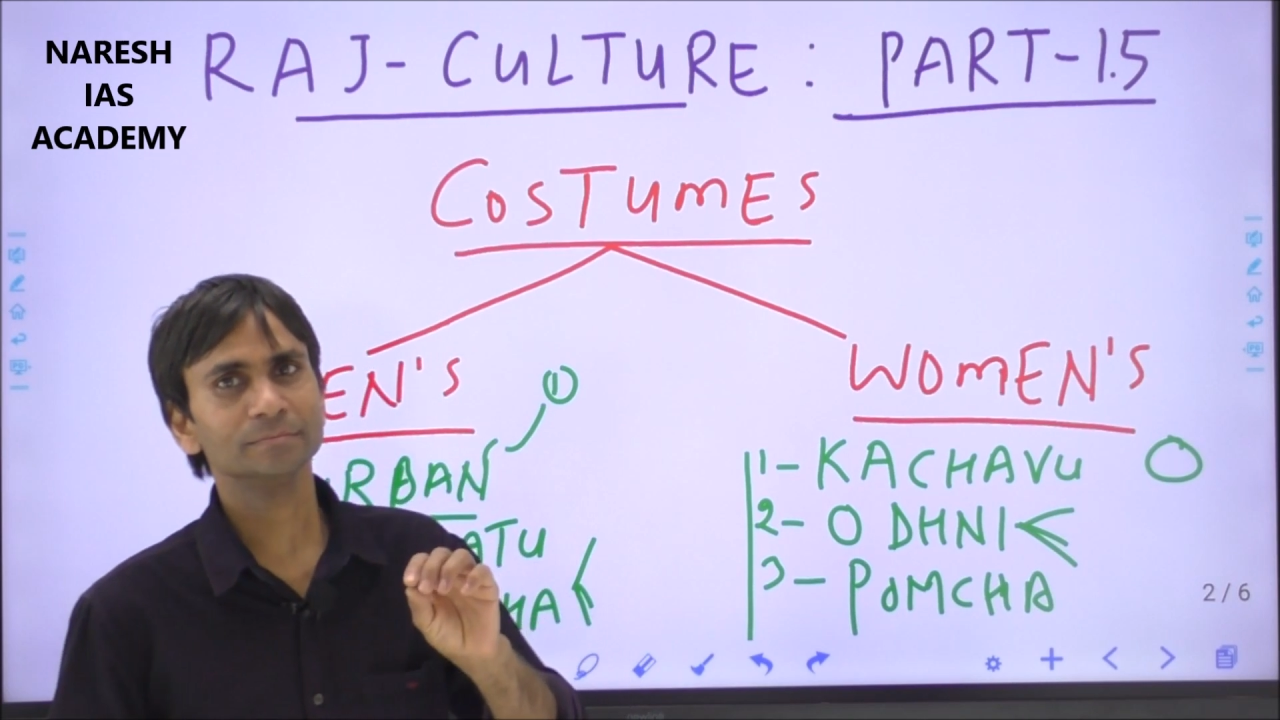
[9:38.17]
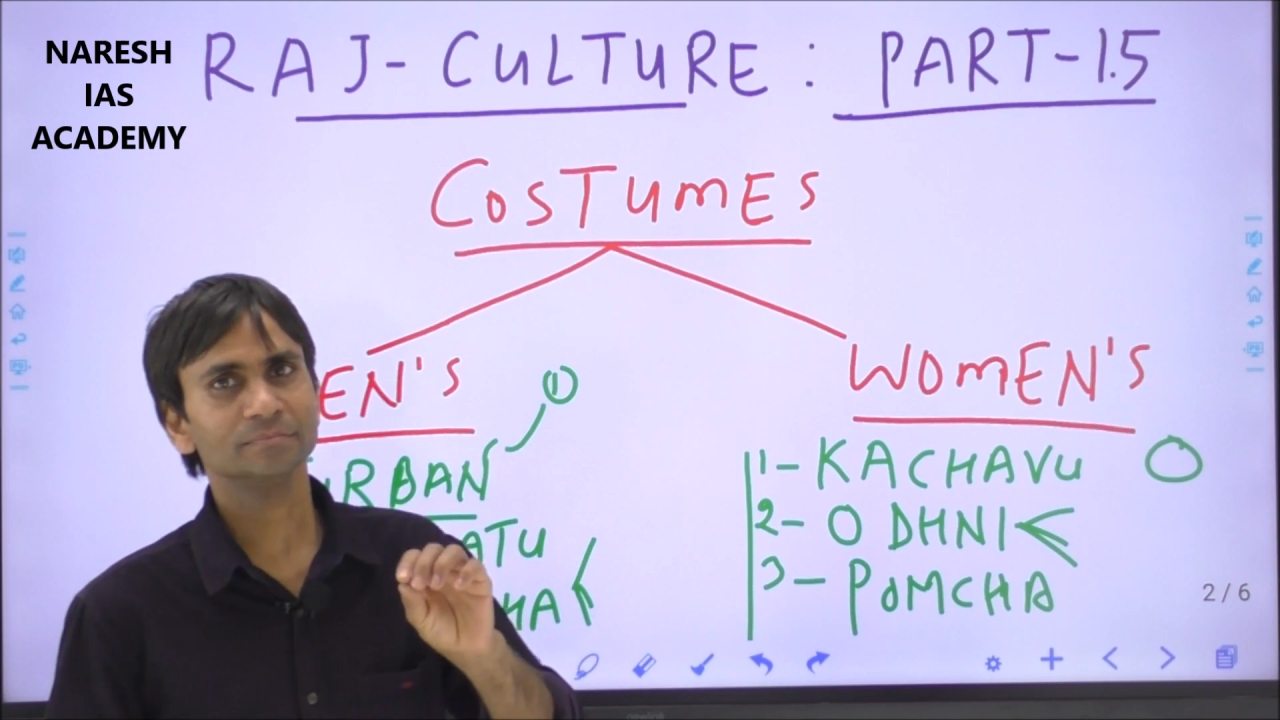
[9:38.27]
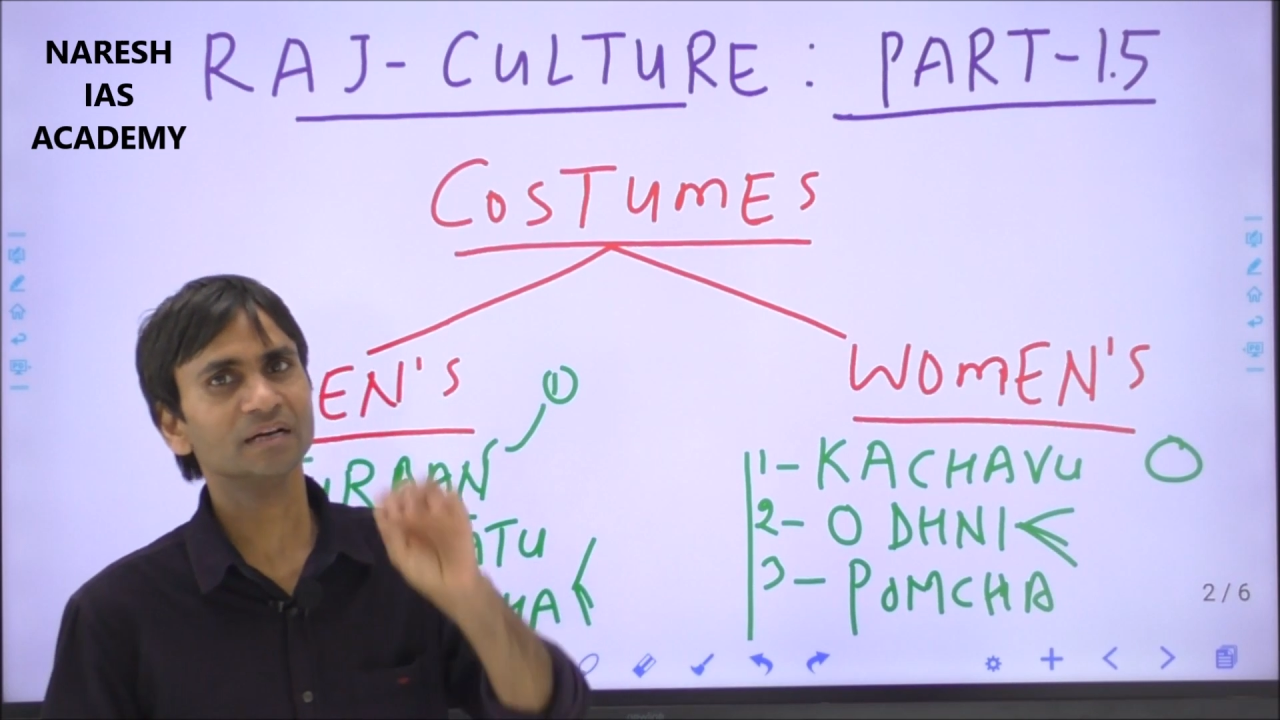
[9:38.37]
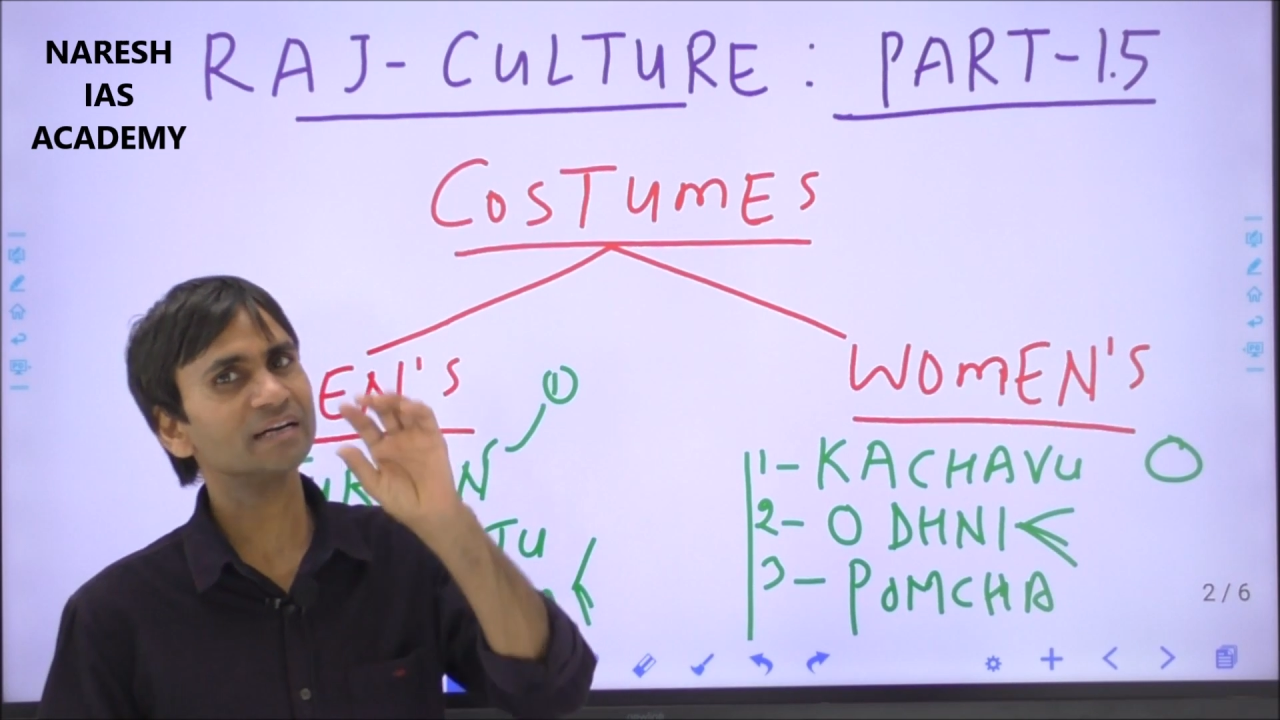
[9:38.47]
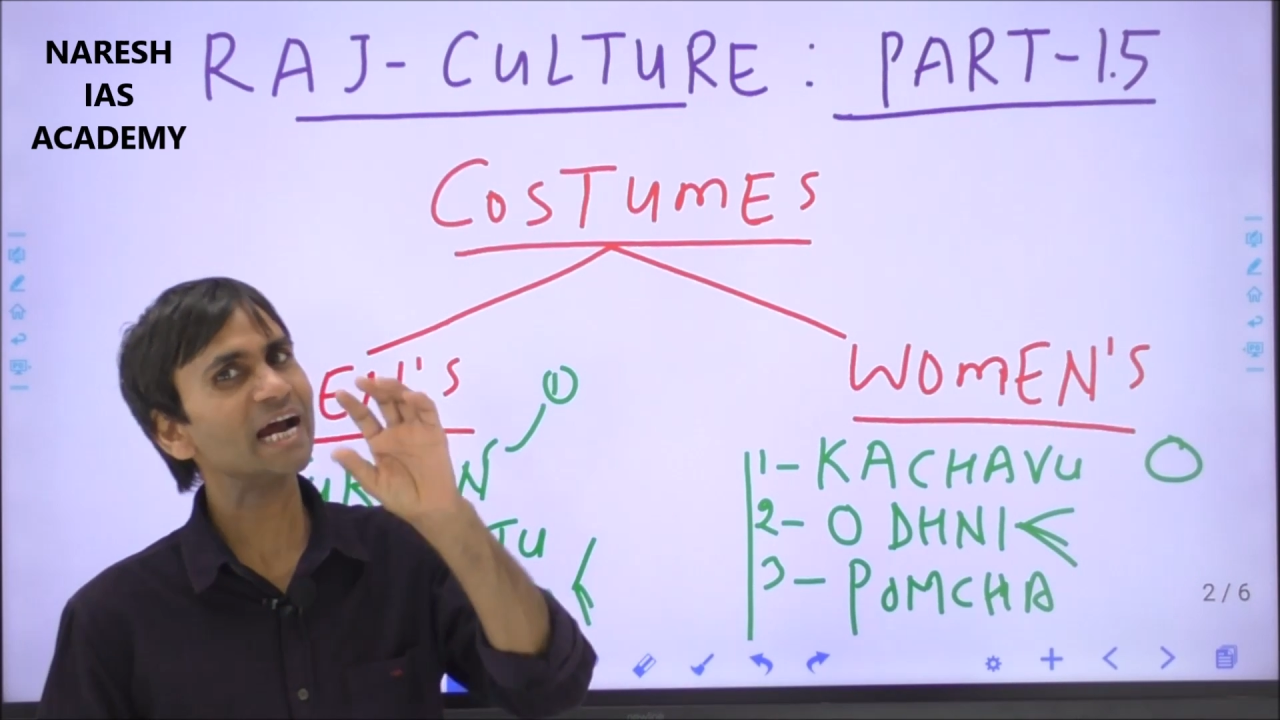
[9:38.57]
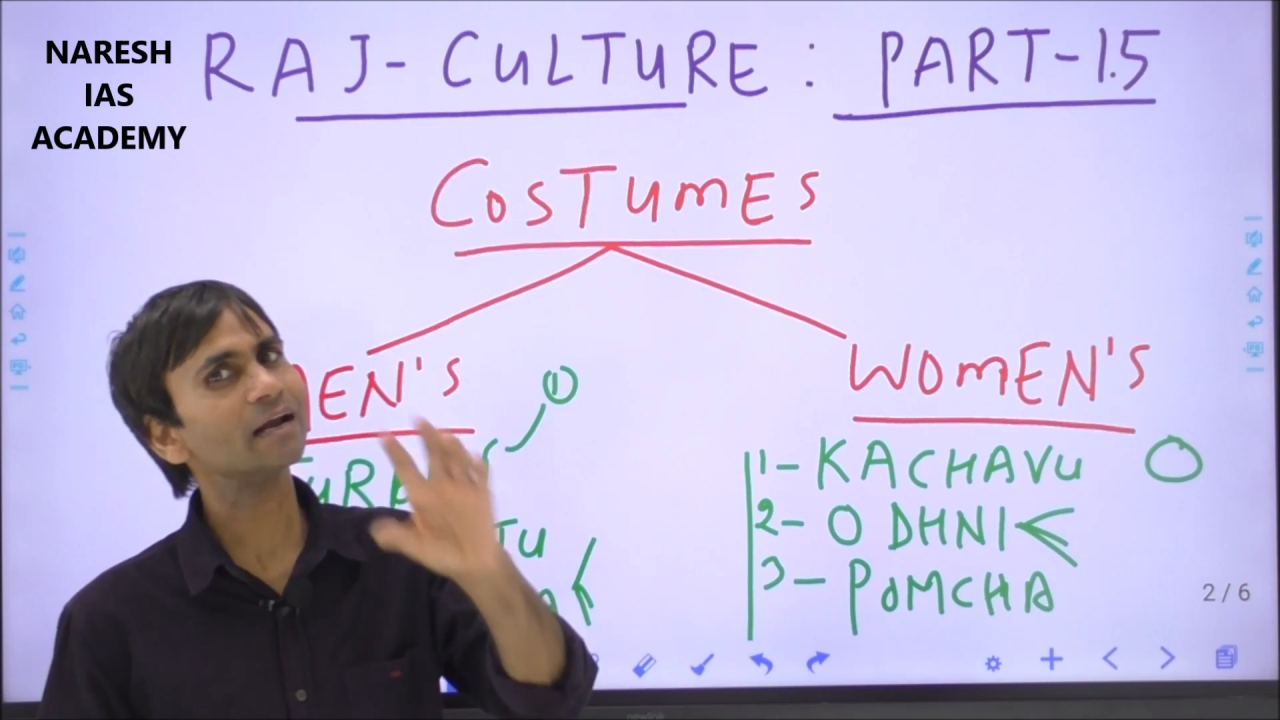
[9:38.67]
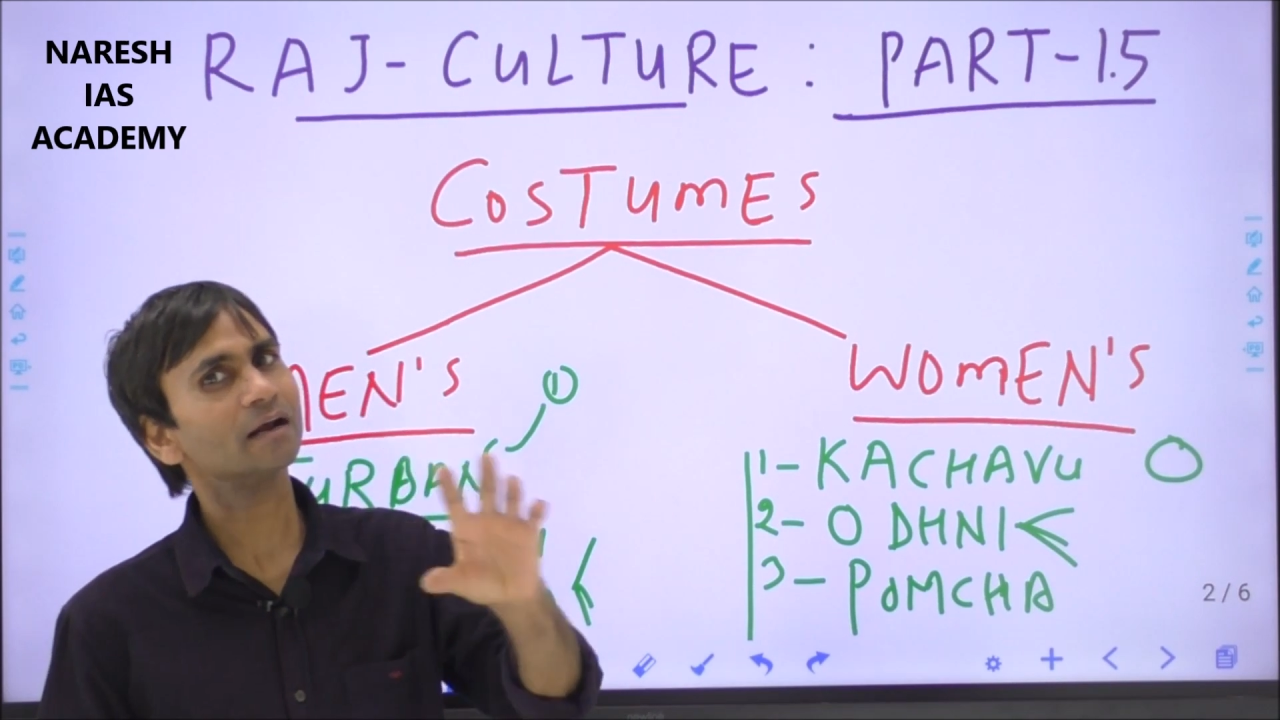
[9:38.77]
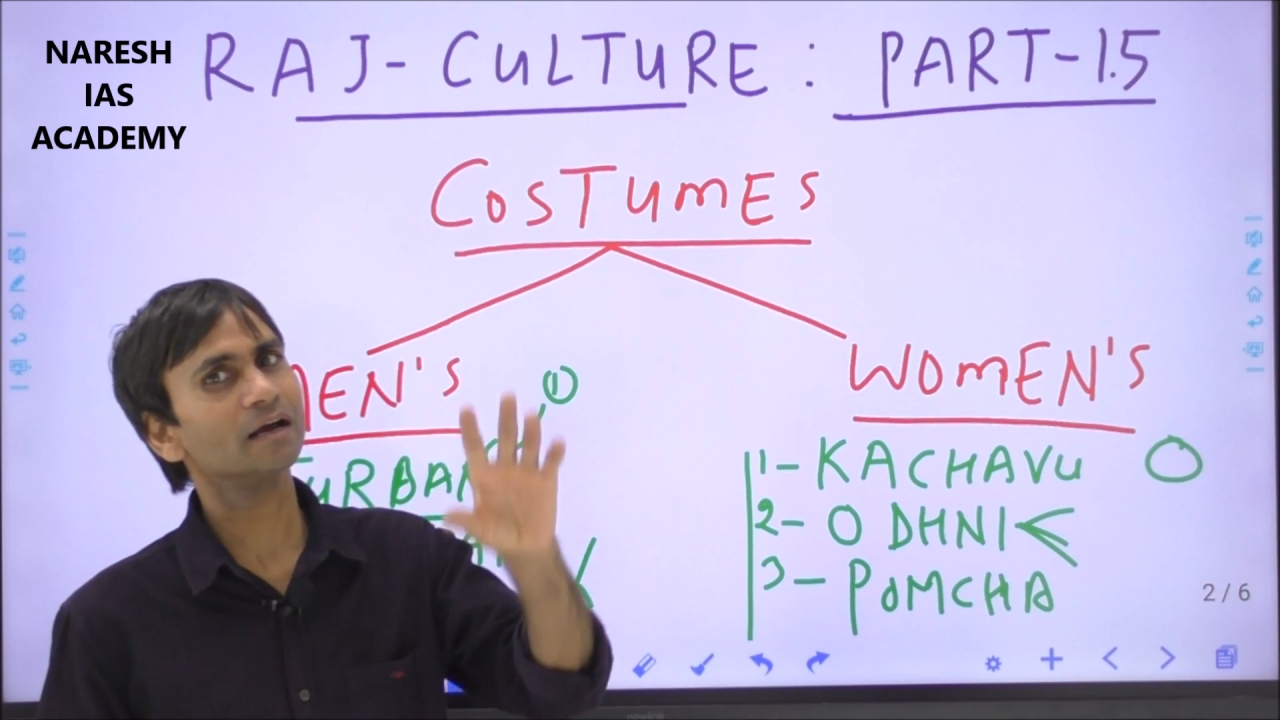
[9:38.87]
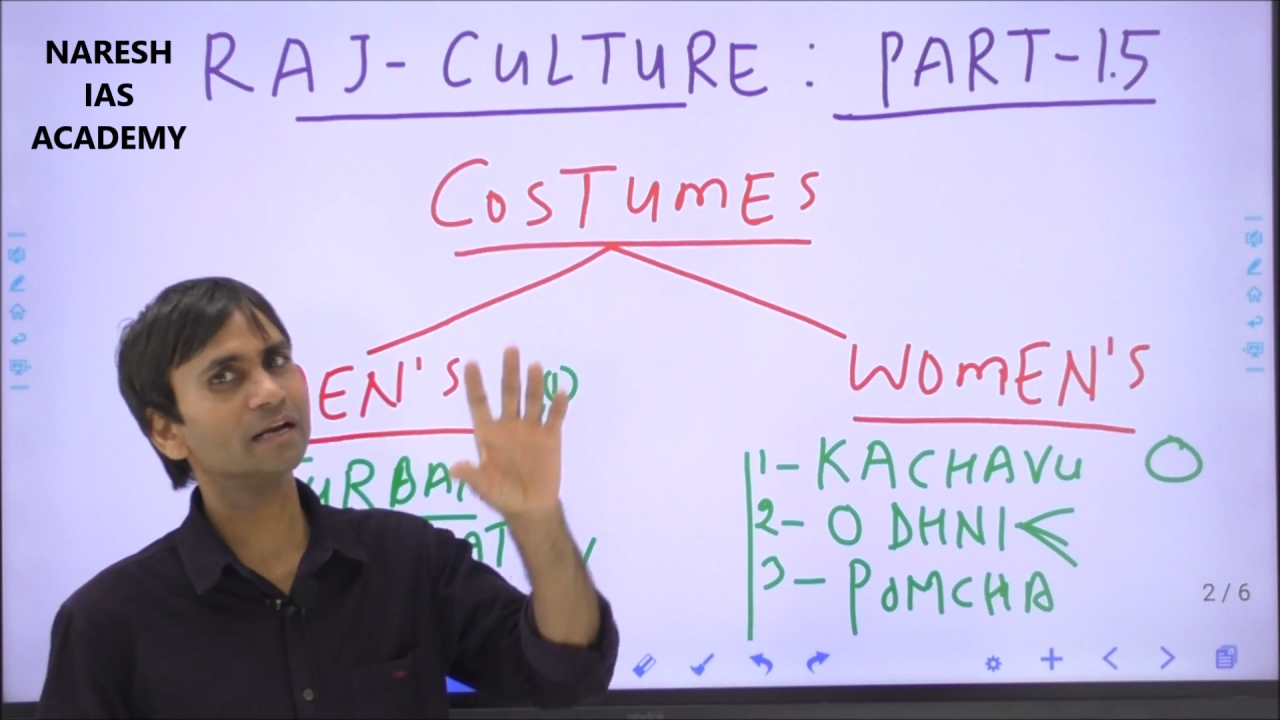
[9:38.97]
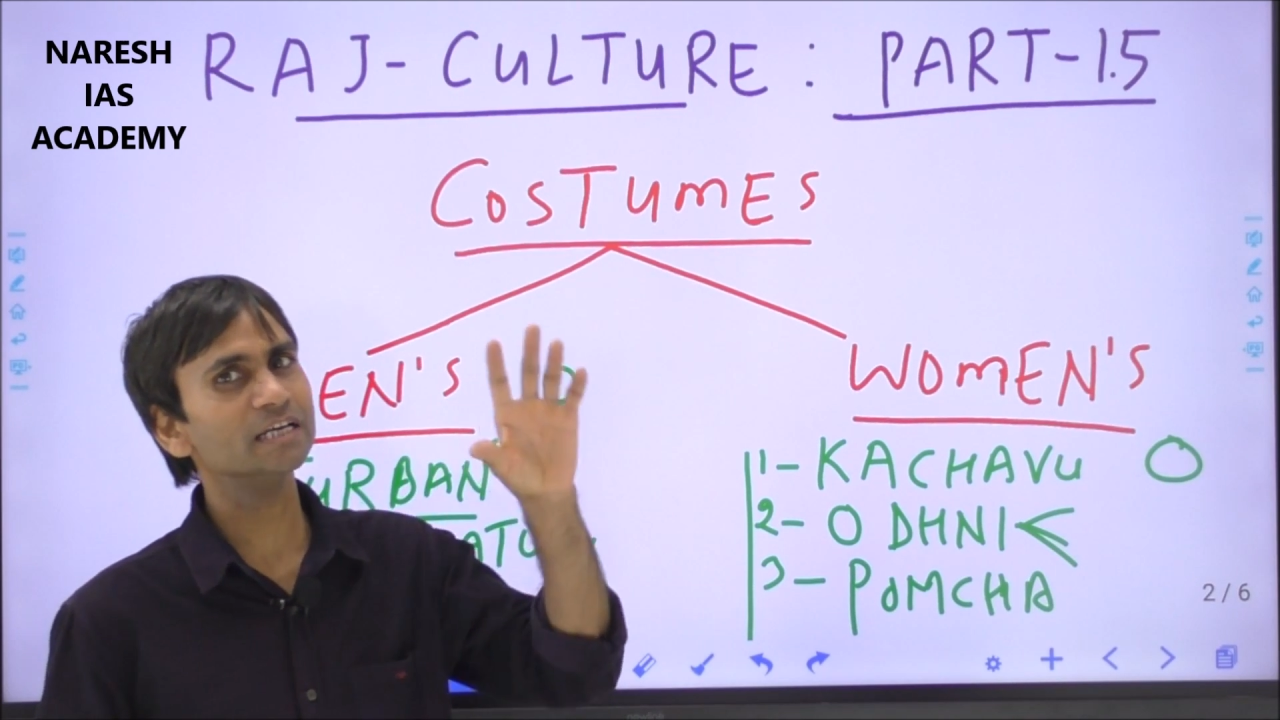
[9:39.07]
the red color